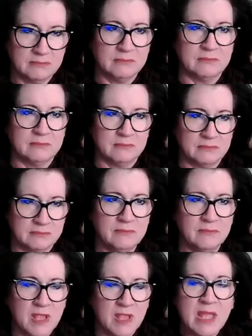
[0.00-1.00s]
Mm-hmm,
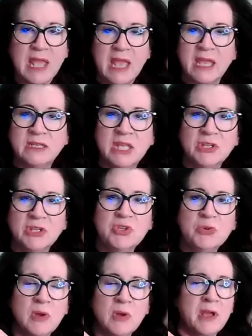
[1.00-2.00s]
mm-hmm. And
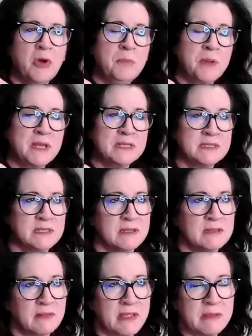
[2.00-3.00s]
can you help us
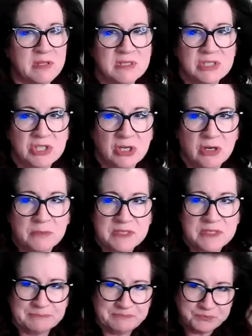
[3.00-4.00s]
in layman's
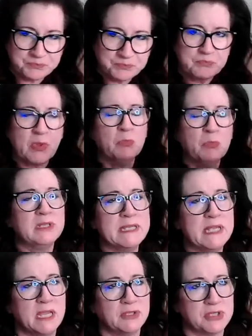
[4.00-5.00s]
terms really